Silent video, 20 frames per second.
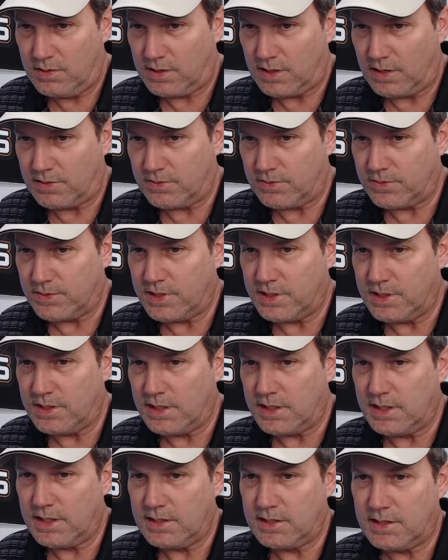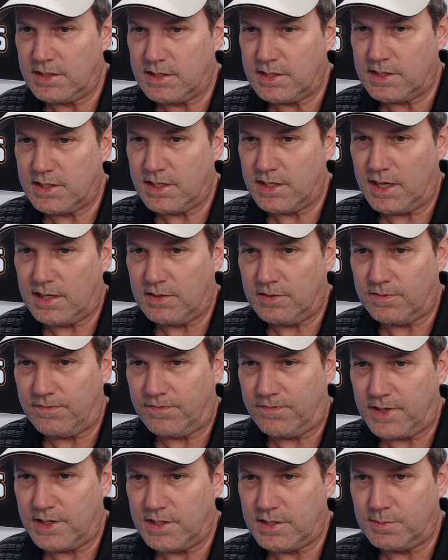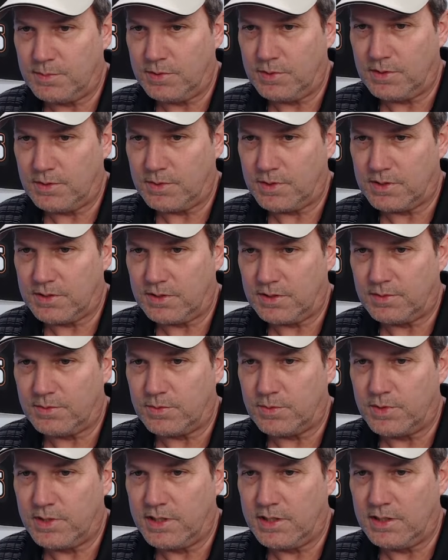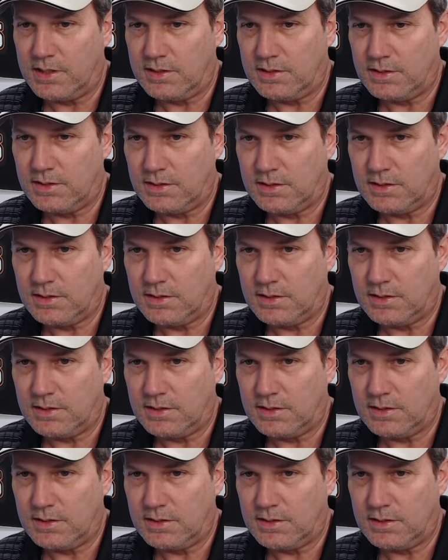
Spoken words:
Got Rhea in the chat on Facebook. What's up, Rhea?